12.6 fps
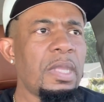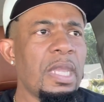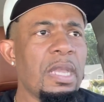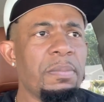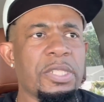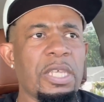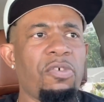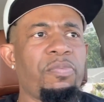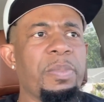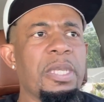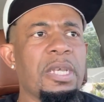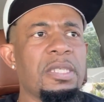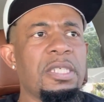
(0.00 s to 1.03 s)
Himself,
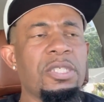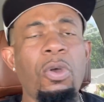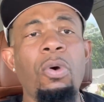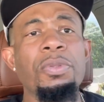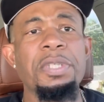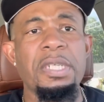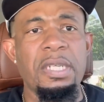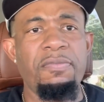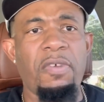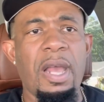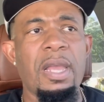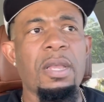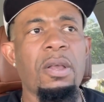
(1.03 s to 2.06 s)
because he's older than
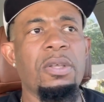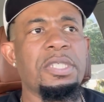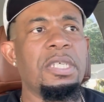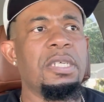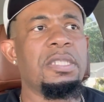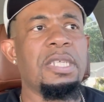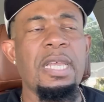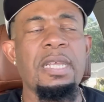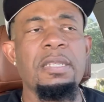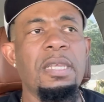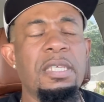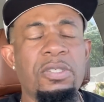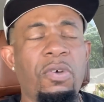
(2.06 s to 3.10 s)
Ryan Garcia. Tank,
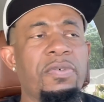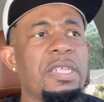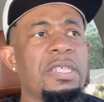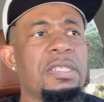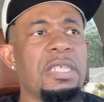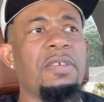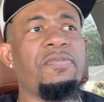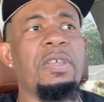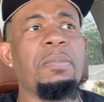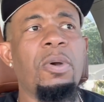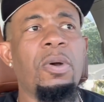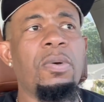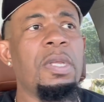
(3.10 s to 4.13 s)
he's older than
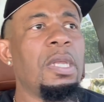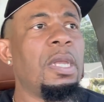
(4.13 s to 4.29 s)
Teofimo.